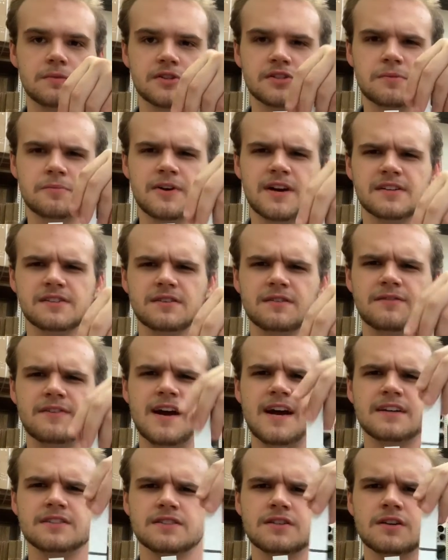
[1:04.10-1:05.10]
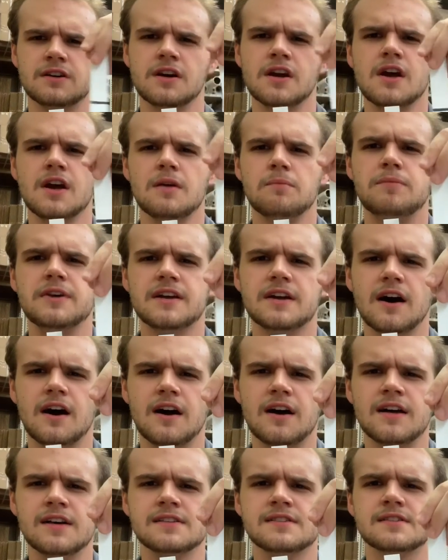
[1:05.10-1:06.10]
suppressor factor
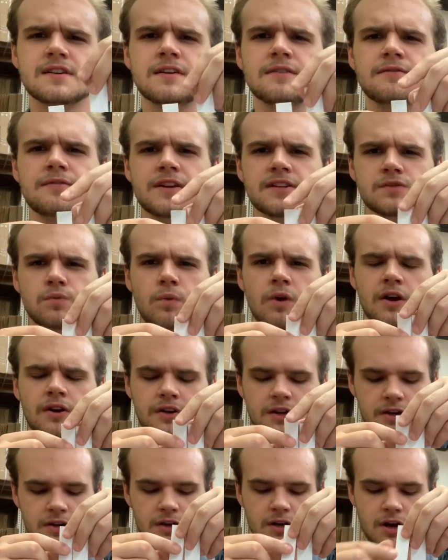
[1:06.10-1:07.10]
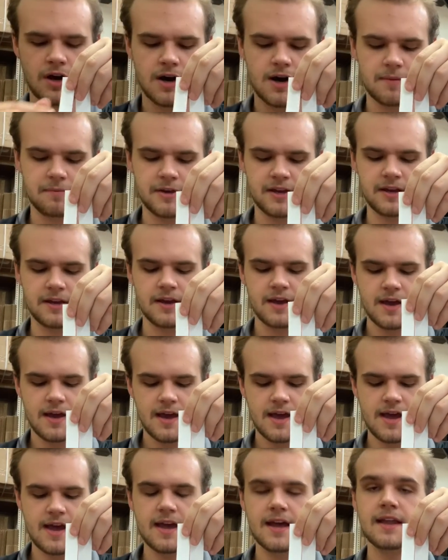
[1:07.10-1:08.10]
because of this one good copy,
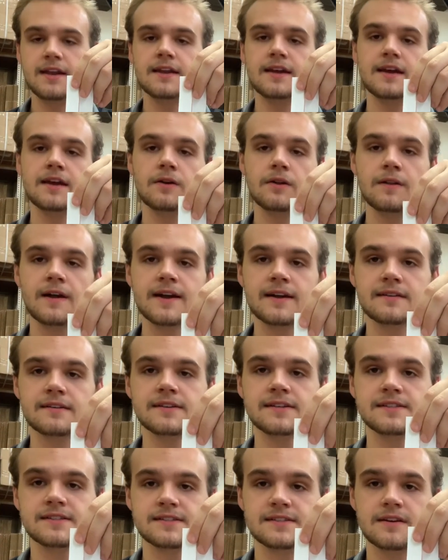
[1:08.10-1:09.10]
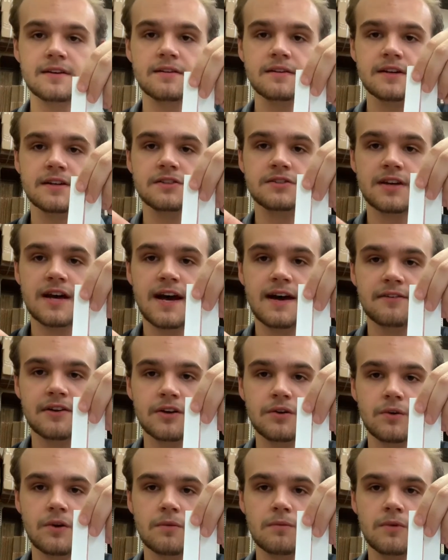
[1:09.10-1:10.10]
and it'll likely still lead to having
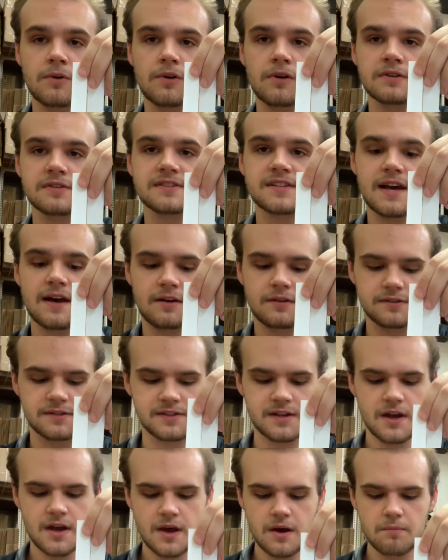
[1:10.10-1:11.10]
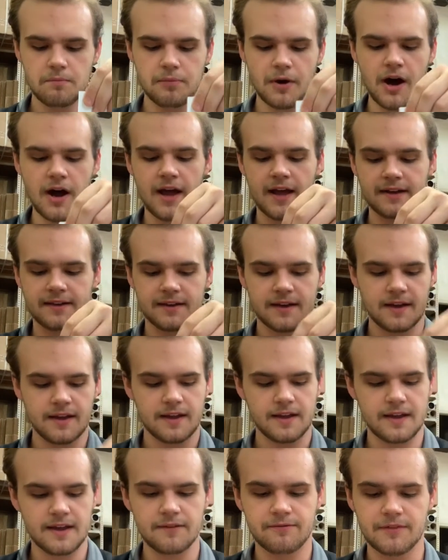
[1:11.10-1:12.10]
normal cells. But
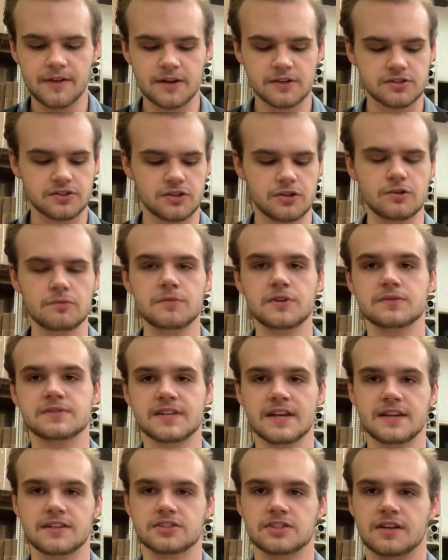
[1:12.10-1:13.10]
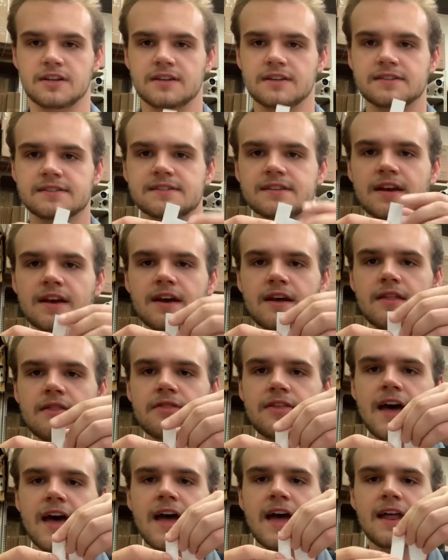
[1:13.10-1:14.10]
if there's two mutations,
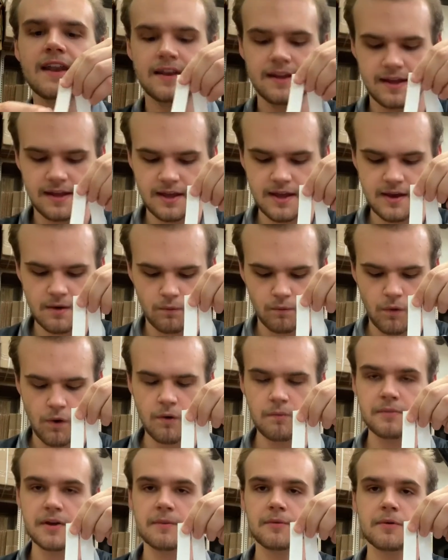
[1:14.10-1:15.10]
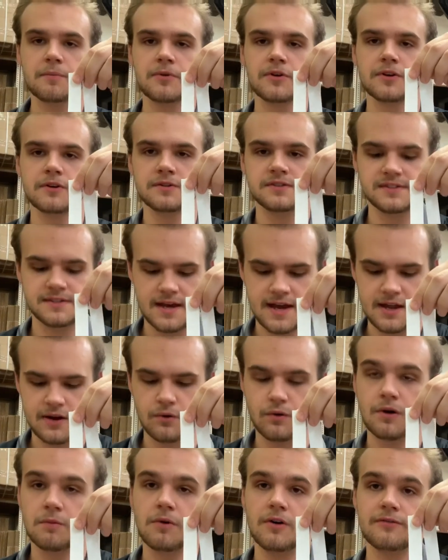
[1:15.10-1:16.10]
then it won't be able to produce that
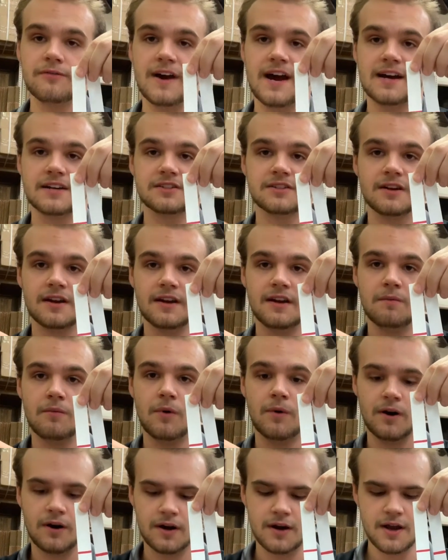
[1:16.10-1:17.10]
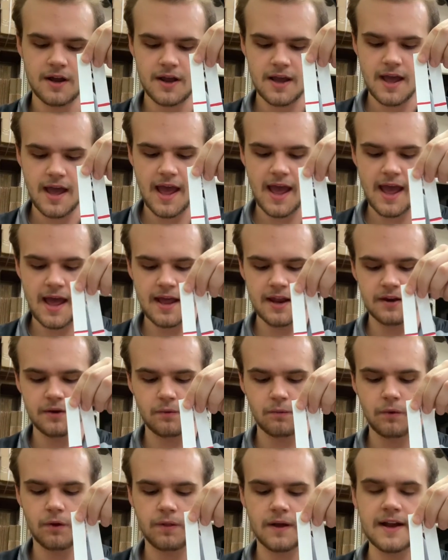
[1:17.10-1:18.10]
normal factor anymore
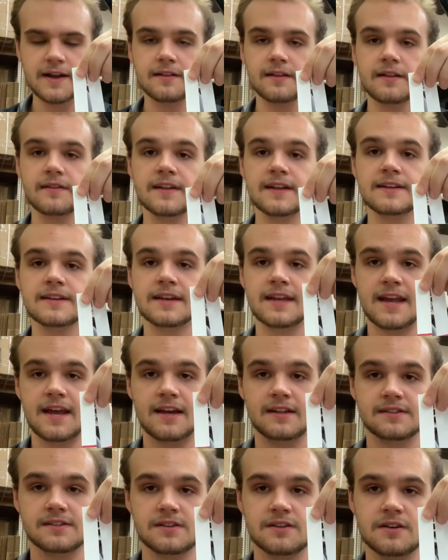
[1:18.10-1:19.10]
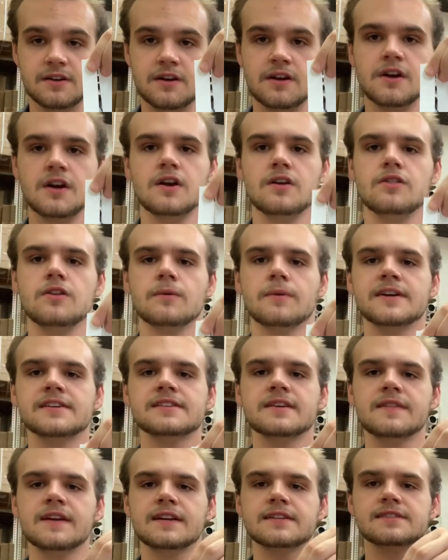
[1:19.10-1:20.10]
and will likely lead to cancer. The
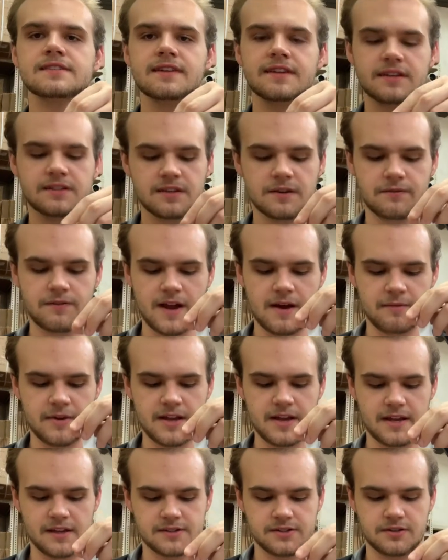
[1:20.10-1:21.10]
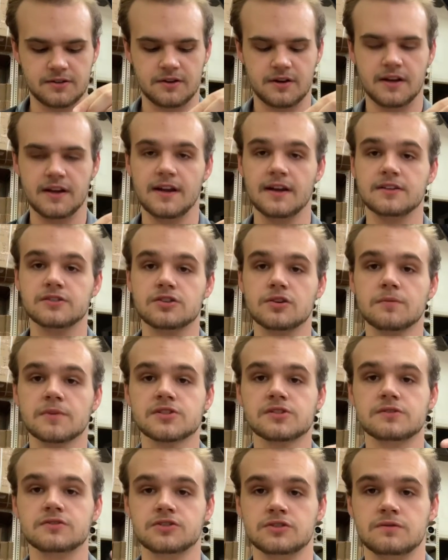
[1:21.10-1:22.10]
reason that it's linked to family history
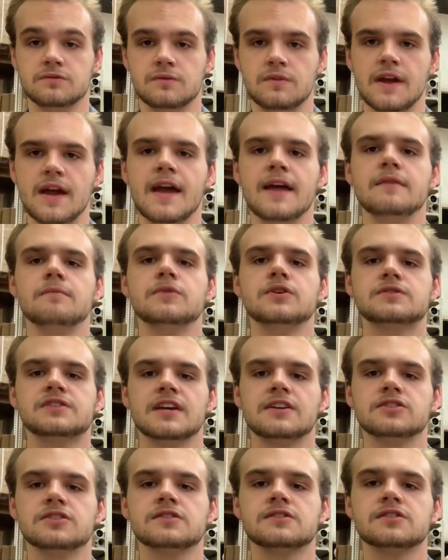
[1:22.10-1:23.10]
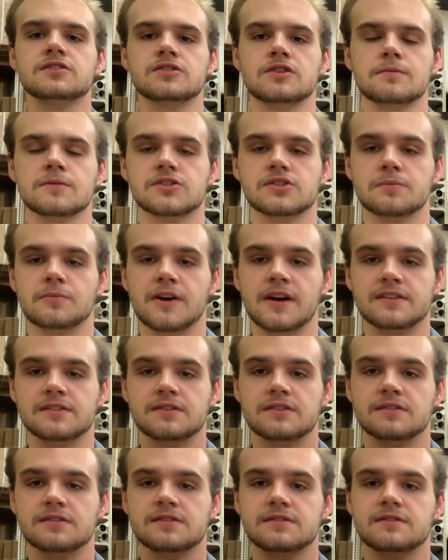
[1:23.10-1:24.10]
and mutations in tumor
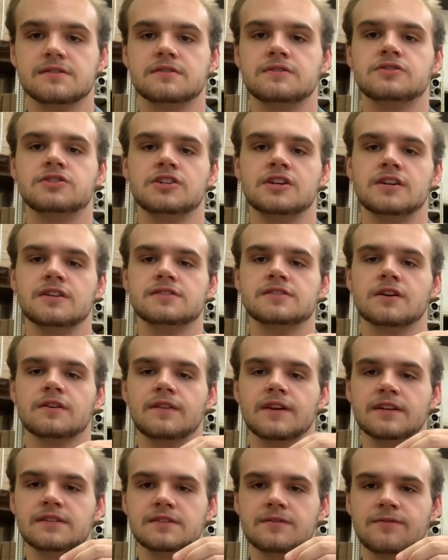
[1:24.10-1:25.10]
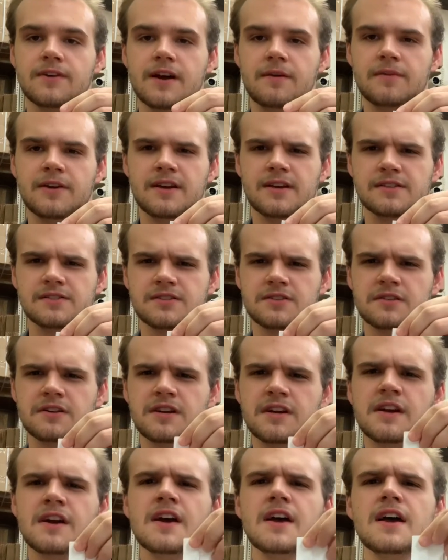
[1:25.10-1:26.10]
suppressor genes are linked to family
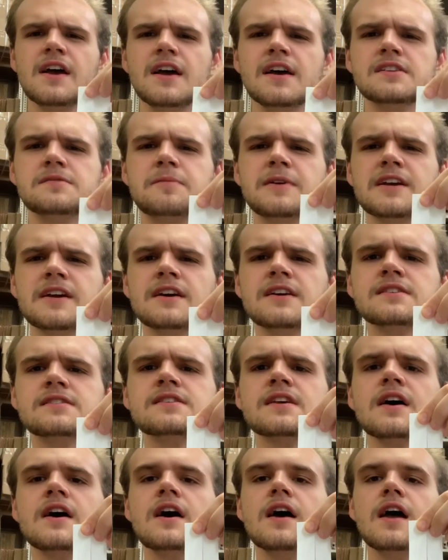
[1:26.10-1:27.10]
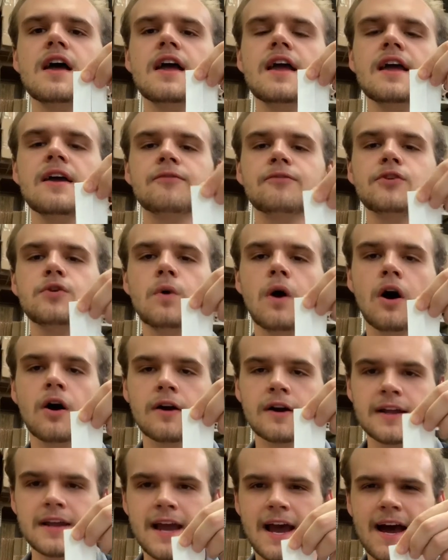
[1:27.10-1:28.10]
history is because if you
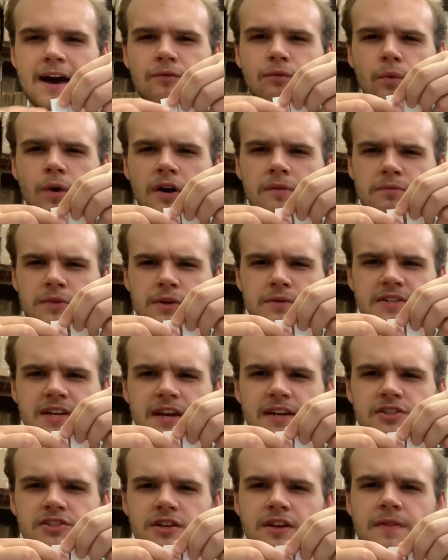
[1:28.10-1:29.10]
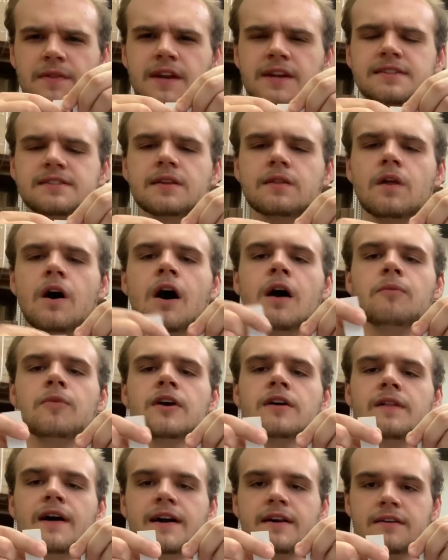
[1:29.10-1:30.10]
already have one mutation, then it's a lot
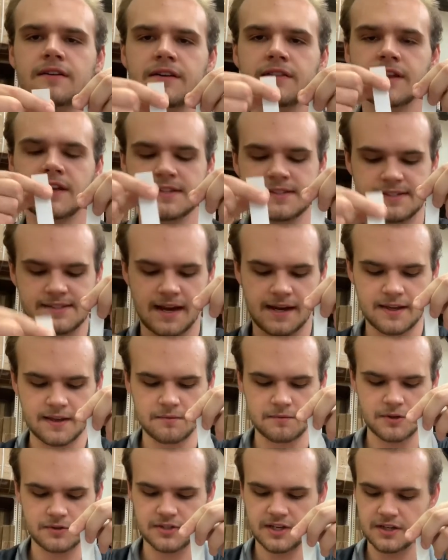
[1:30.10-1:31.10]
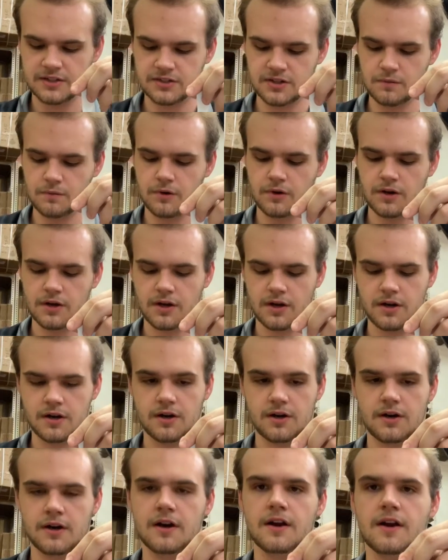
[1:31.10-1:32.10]
more likely that a second mutation will
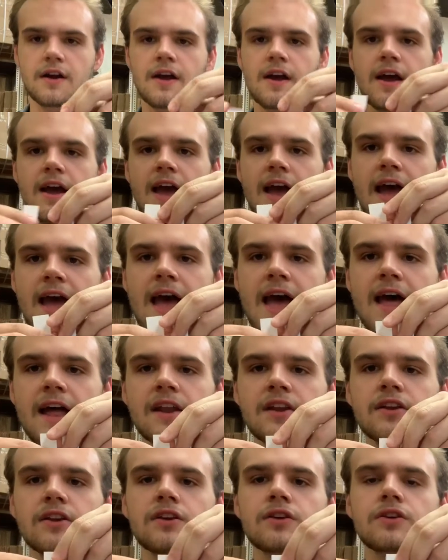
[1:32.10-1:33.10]
occur and